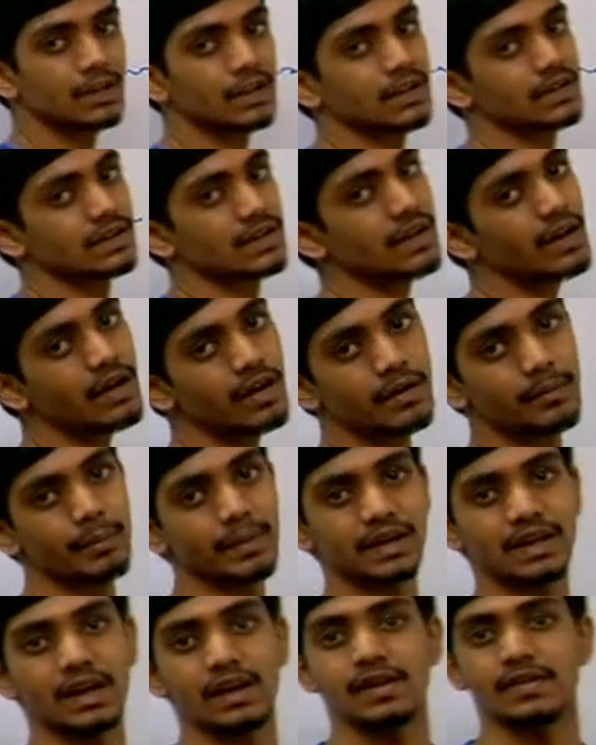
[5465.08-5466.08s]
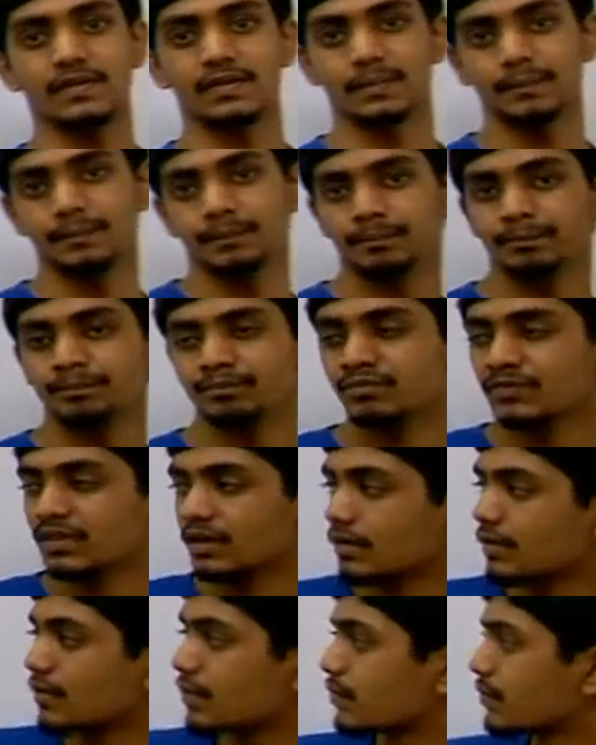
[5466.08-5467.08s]
in the mechanism.
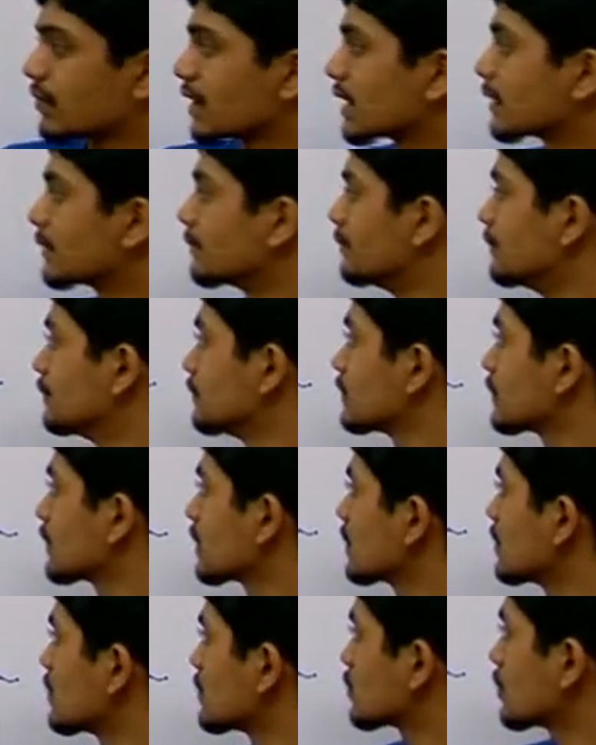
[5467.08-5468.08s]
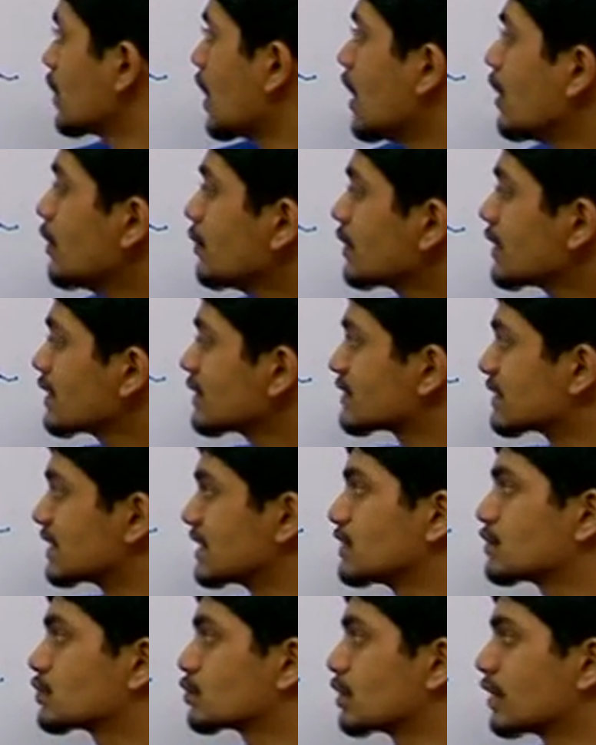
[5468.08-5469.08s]
Fine. So how does
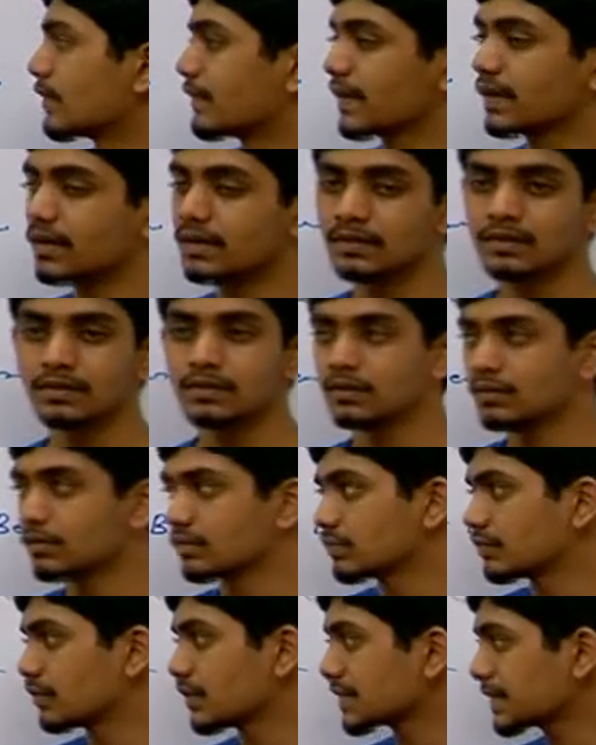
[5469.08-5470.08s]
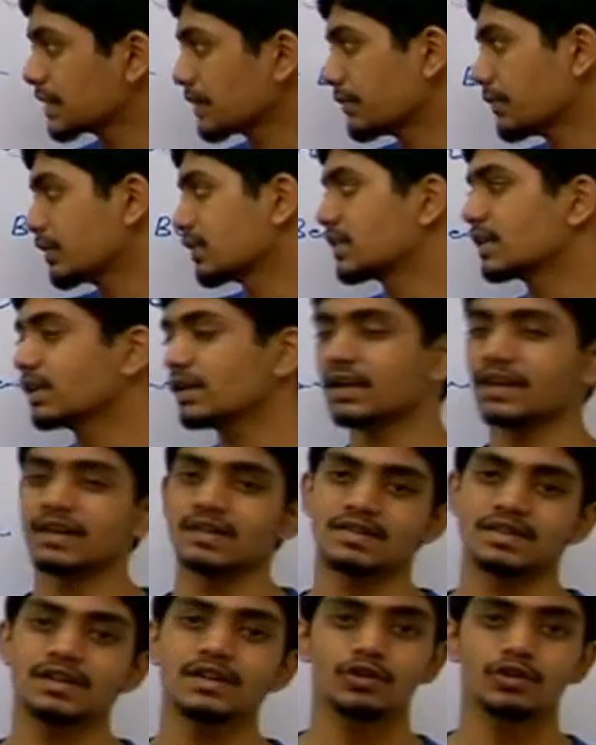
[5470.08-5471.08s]
these two affect? First of all thing, let us say